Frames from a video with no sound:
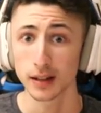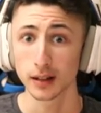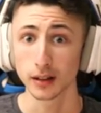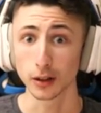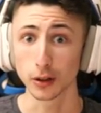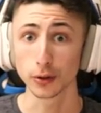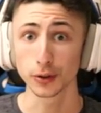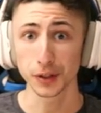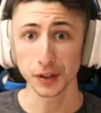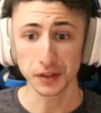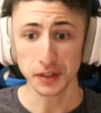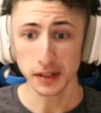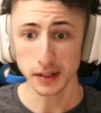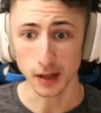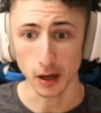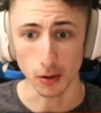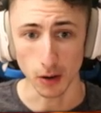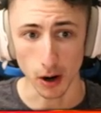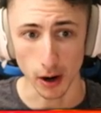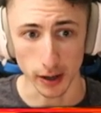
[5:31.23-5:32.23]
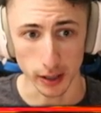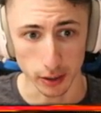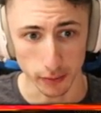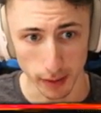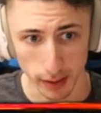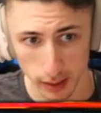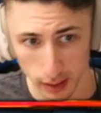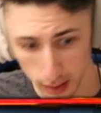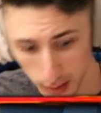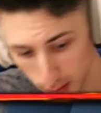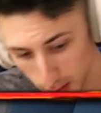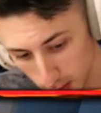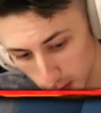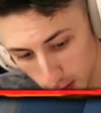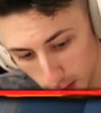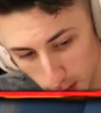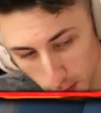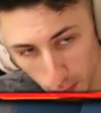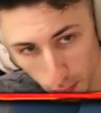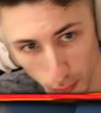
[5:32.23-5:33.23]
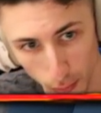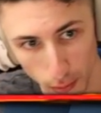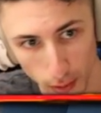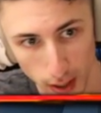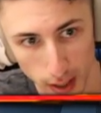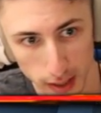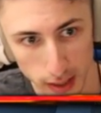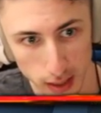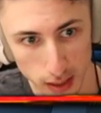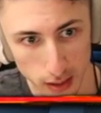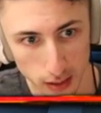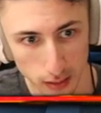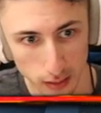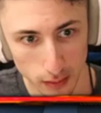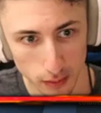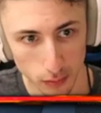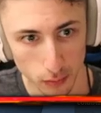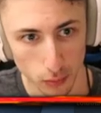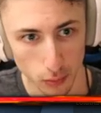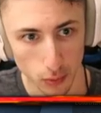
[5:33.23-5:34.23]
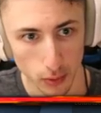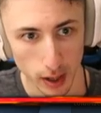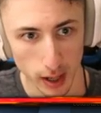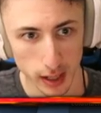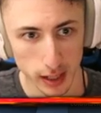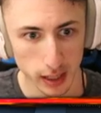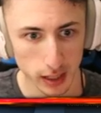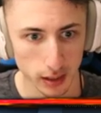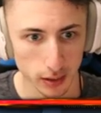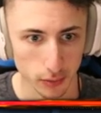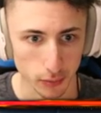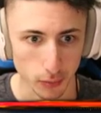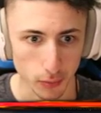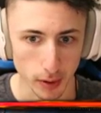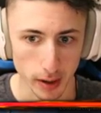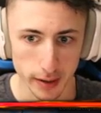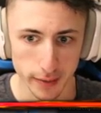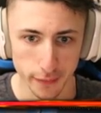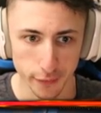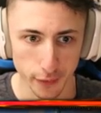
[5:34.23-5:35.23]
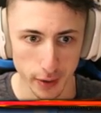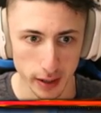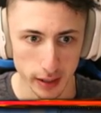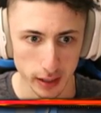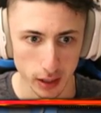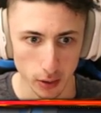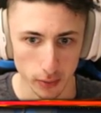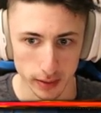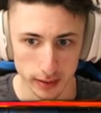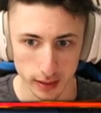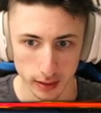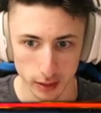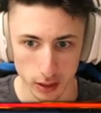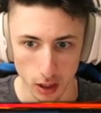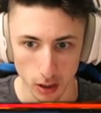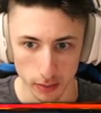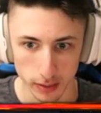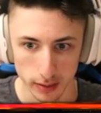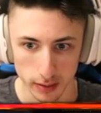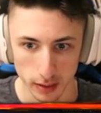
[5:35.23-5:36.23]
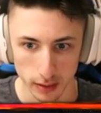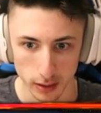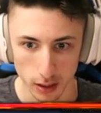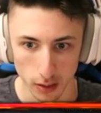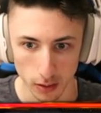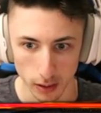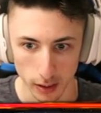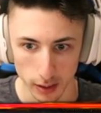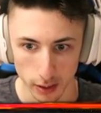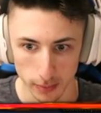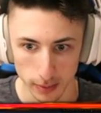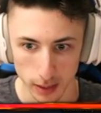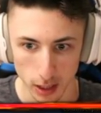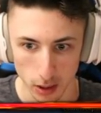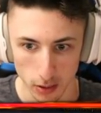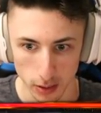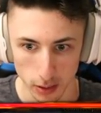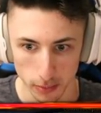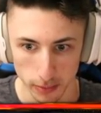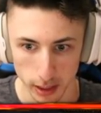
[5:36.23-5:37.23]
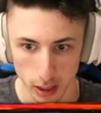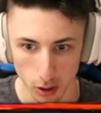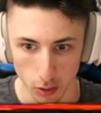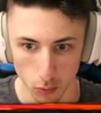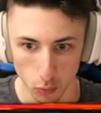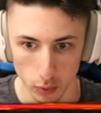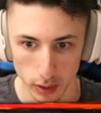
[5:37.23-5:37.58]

Little does he know. All right, you ready? Ready? Ready? Ready, Freddy? Oh, he said go. He said go. All right, here we go. Here we go.